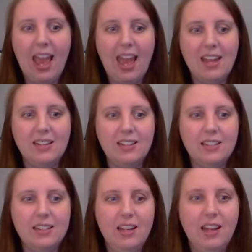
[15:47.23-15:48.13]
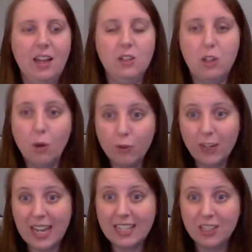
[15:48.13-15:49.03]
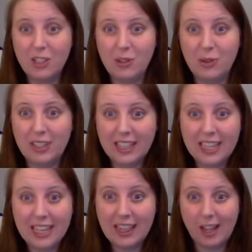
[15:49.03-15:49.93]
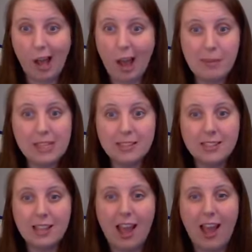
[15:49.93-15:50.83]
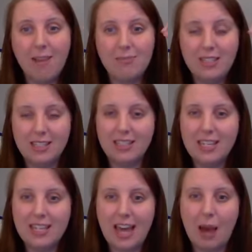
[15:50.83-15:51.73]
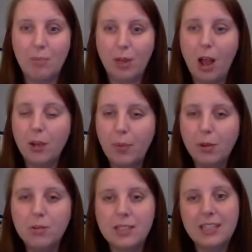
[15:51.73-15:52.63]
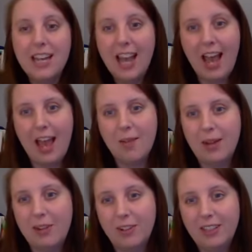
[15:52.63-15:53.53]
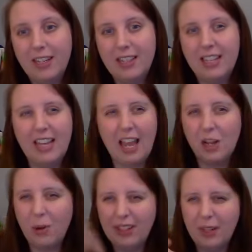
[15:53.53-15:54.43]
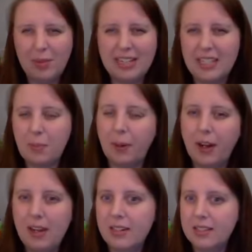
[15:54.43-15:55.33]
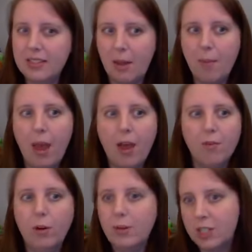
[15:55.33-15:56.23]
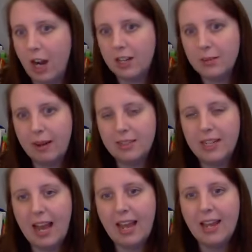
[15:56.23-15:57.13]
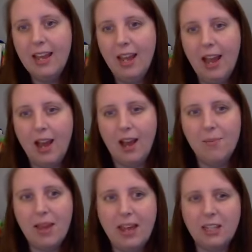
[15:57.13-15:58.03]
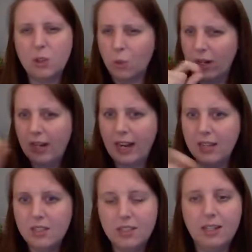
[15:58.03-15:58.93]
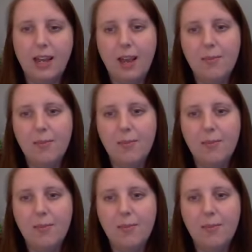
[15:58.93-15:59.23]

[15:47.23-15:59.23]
And don't forget to click in the comments to see that blog post. I really think I go a little bit deeper into some of what we talked about today, and it's organized